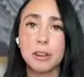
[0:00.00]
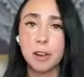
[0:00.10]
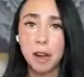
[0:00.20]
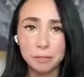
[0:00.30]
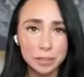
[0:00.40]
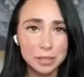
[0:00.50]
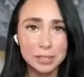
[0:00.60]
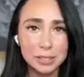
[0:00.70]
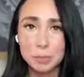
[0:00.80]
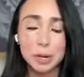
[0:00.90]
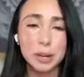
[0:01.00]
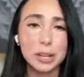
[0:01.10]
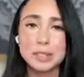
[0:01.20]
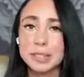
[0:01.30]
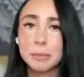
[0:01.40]
the sarcophagus
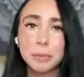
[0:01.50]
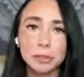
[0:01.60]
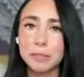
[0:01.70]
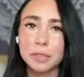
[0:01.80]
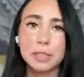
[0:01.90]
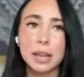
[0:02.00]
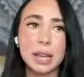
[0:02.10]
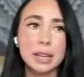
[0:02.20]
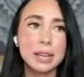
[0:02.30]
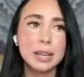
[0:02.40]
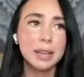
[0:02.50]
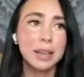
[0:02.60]
experience in the middle of the night,